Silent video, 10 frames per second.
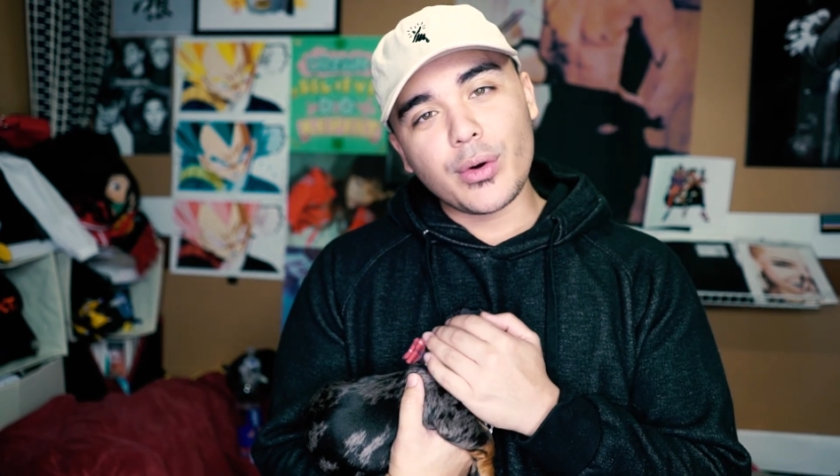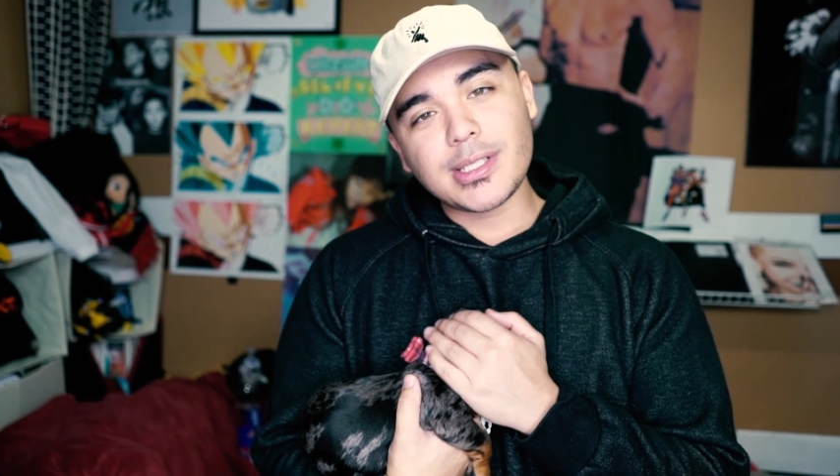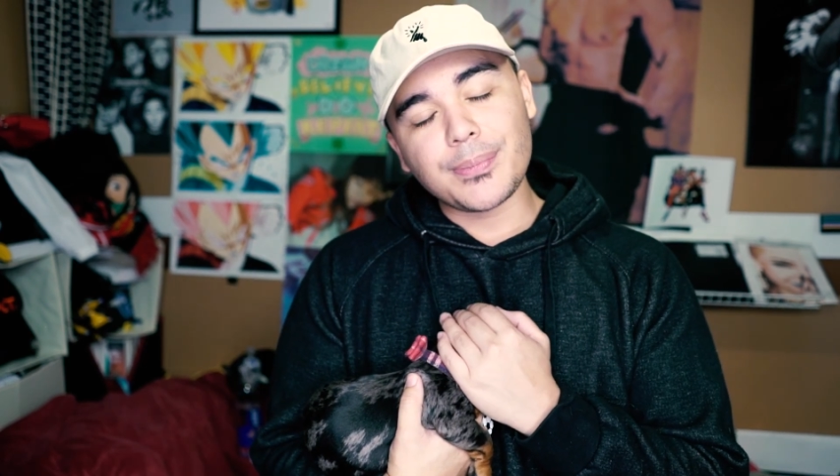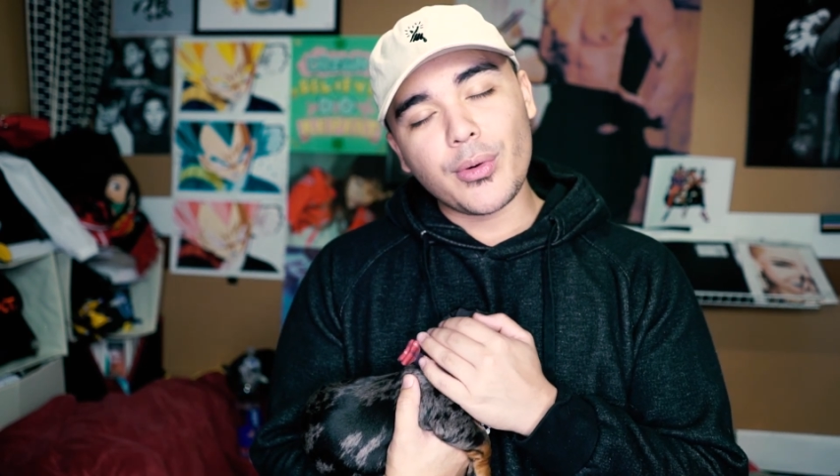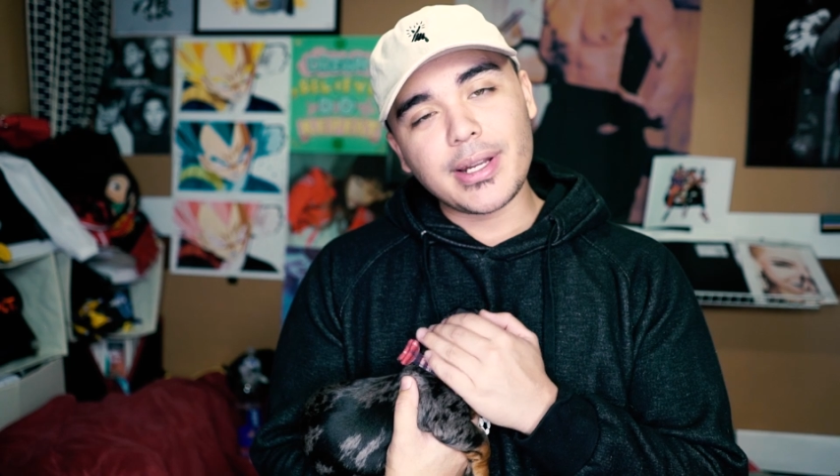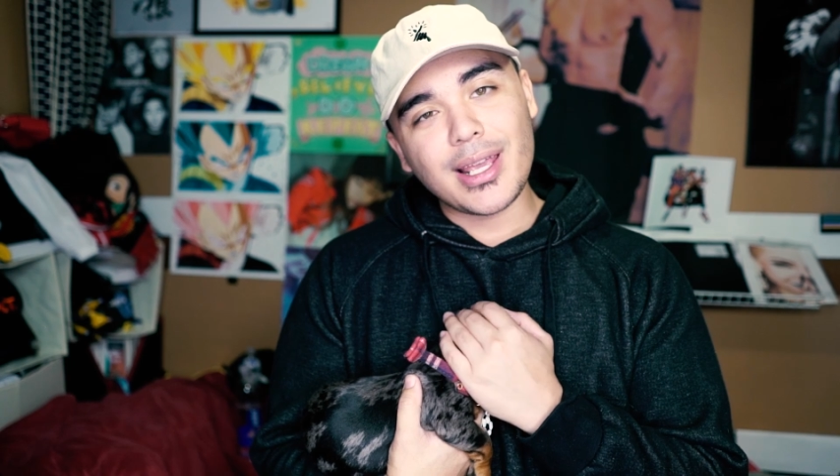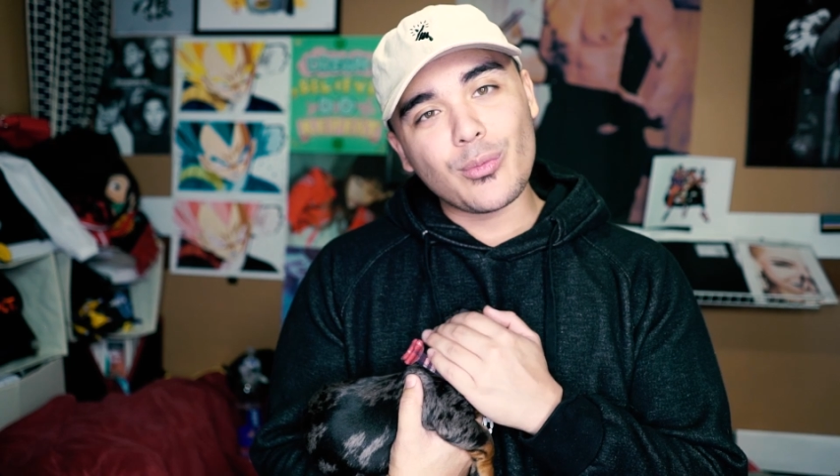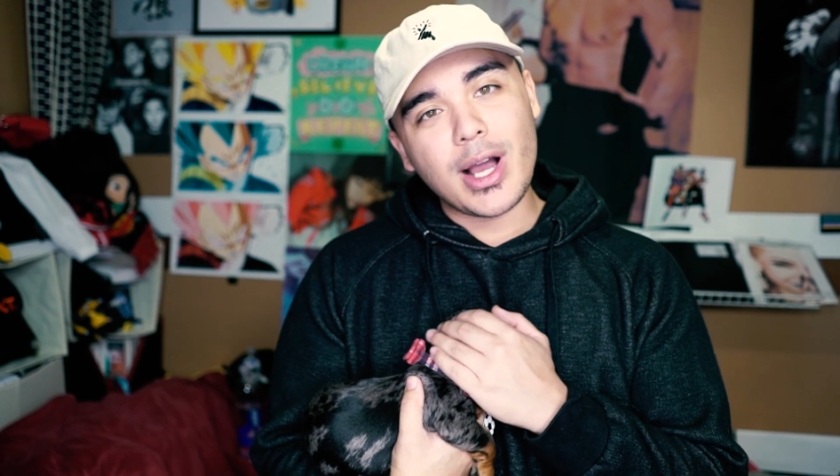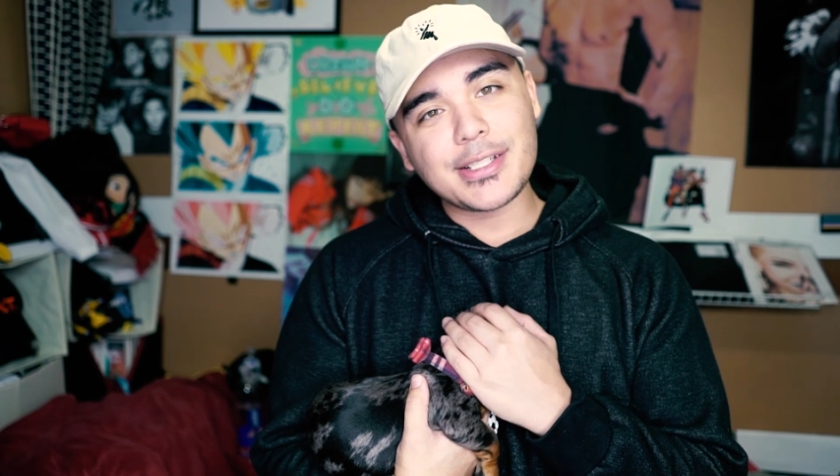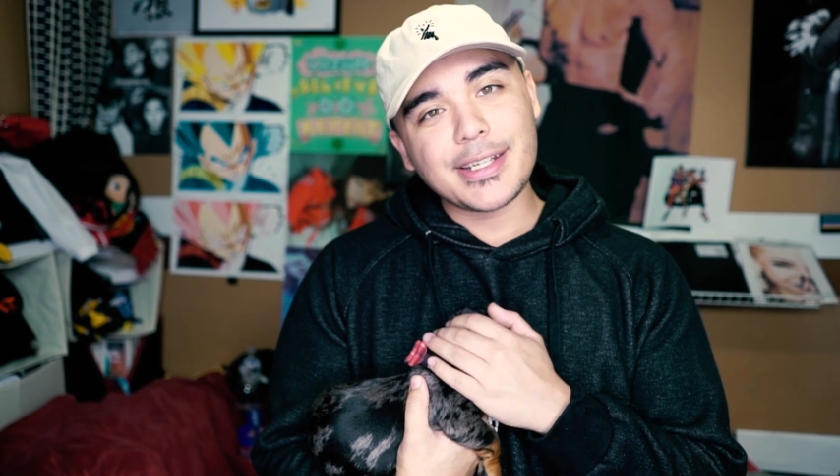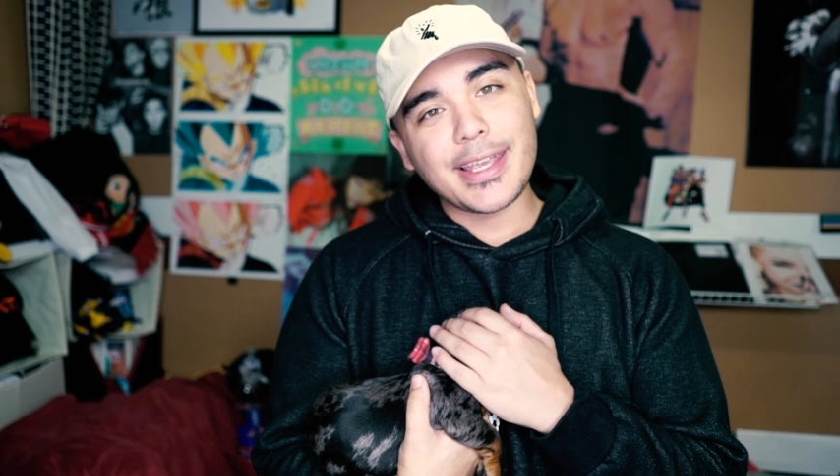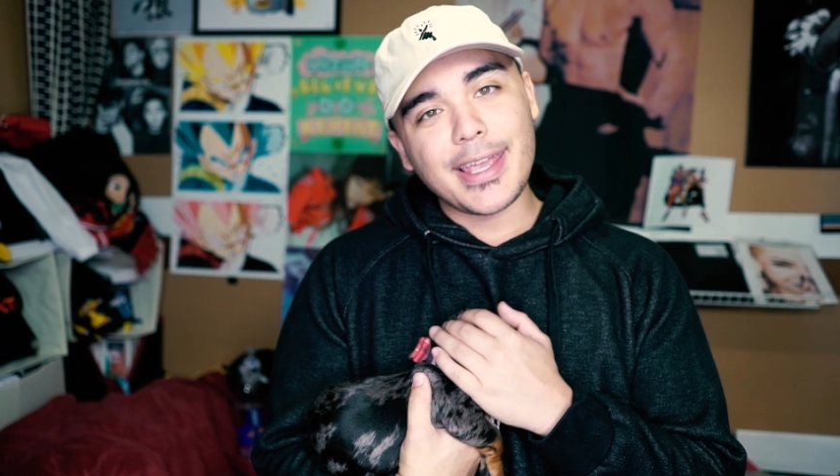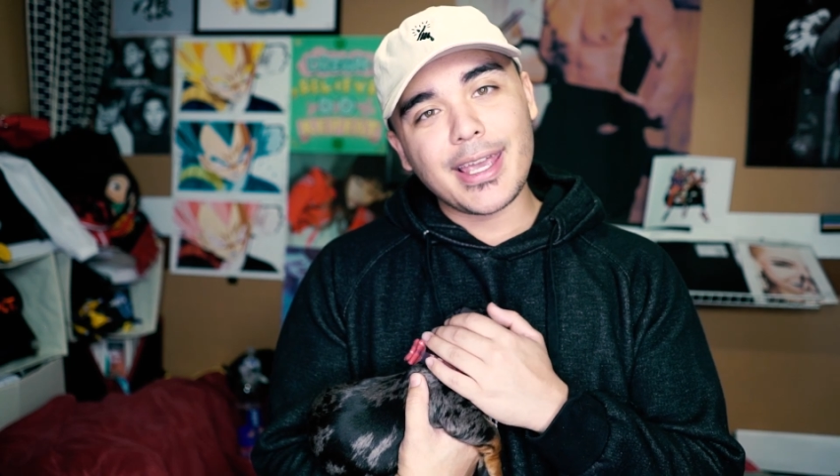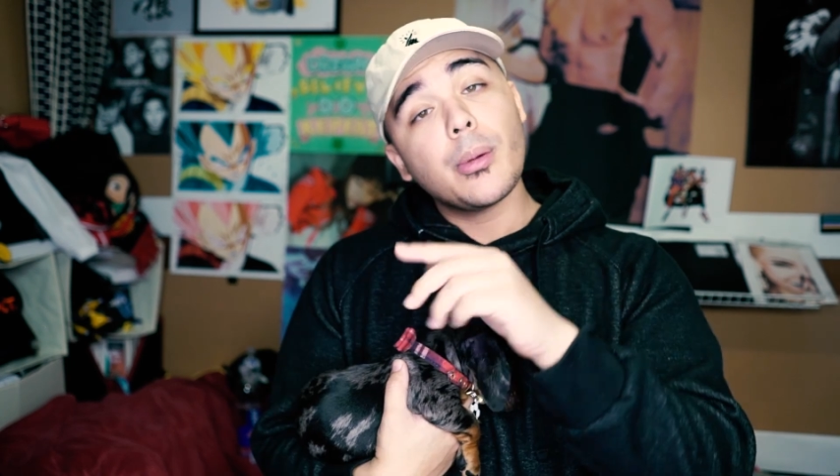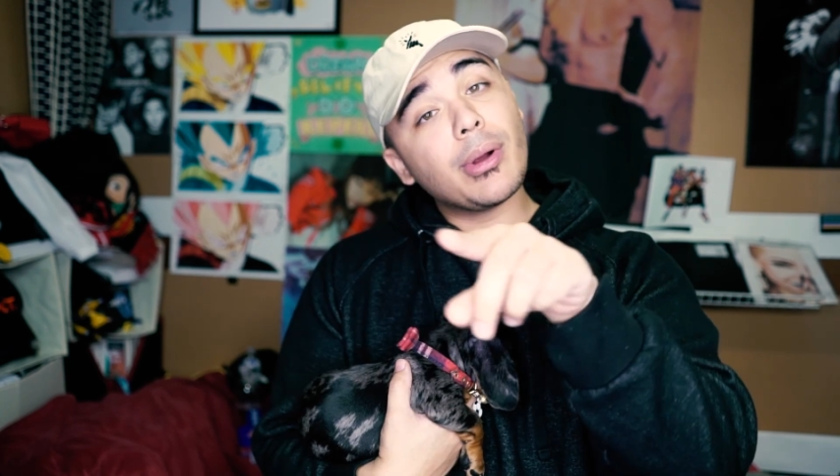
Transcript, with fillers: always supporting and watching, and